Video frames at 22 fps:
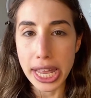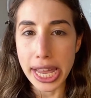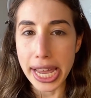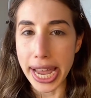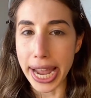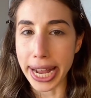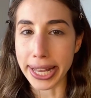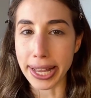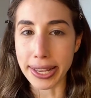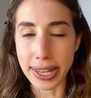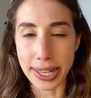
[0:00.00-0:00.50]

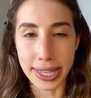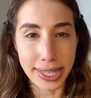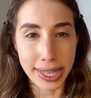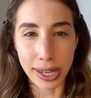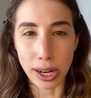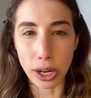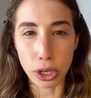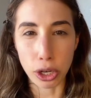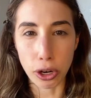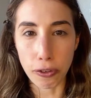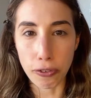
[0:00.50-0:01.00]
it doesn't sit
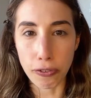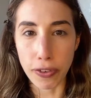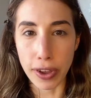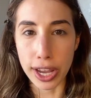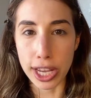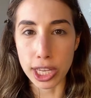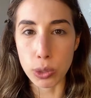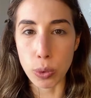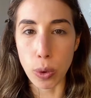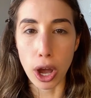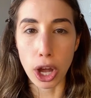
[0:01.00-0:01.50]
on your
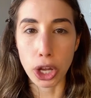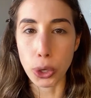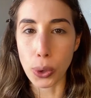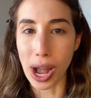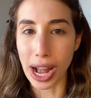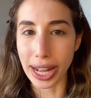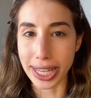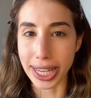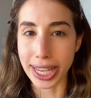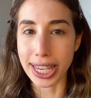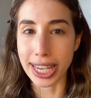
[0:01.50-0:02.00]
face well and you
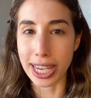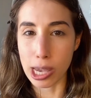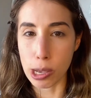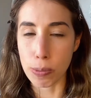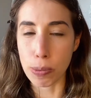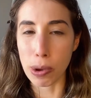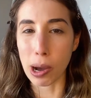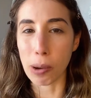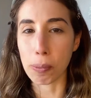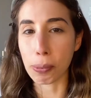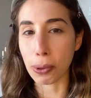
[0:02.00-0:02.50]
have to keep
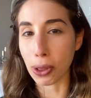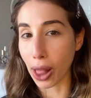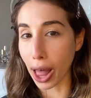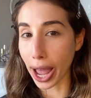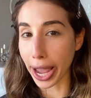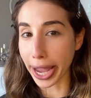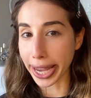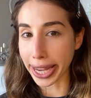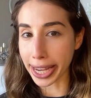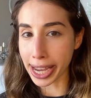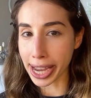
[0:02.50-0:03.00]

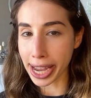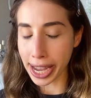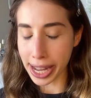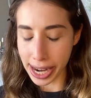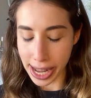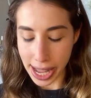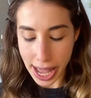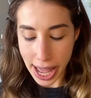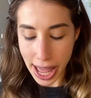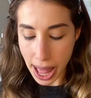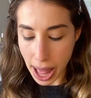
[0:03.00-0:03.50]
applying it.
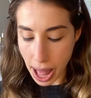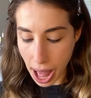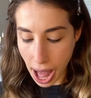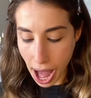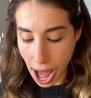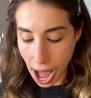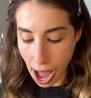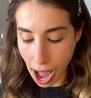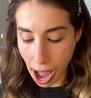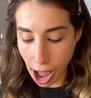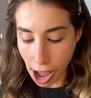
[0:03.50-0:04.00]

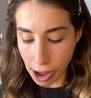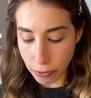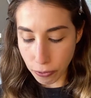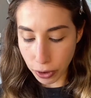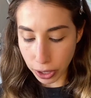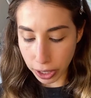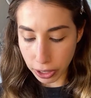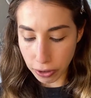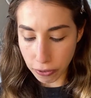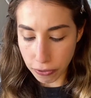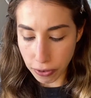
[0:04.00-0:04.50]
I
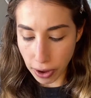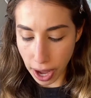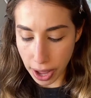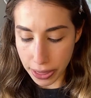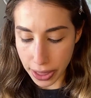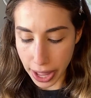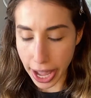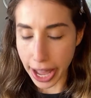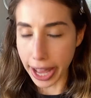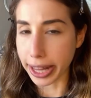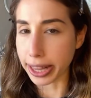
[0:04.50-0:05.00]
really find
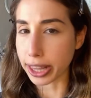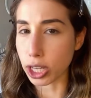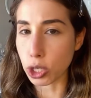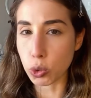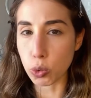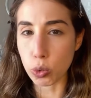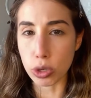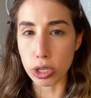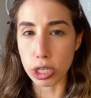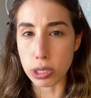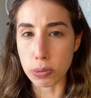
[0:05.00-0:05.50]
that this
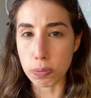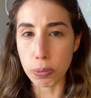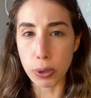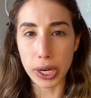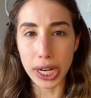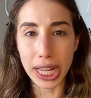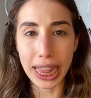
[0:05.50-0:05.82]
was pretty